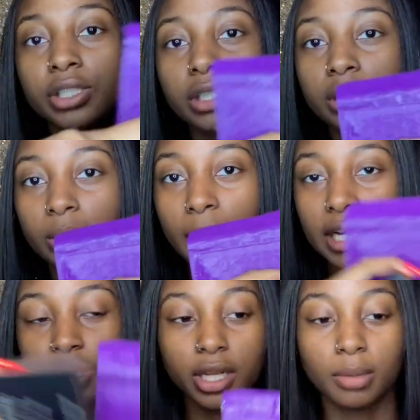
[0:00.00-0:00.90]
just
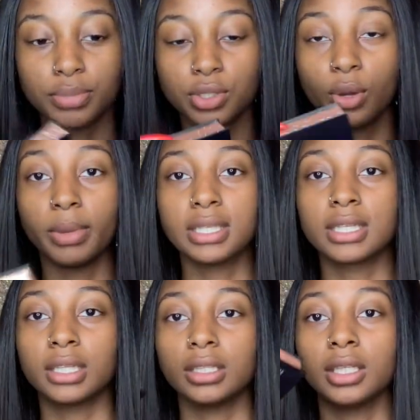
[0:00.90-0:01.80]
match it up? So
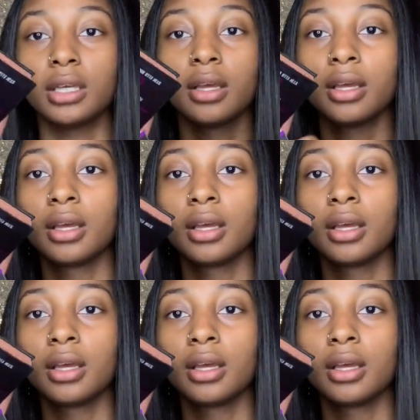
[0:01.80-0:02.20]
basically,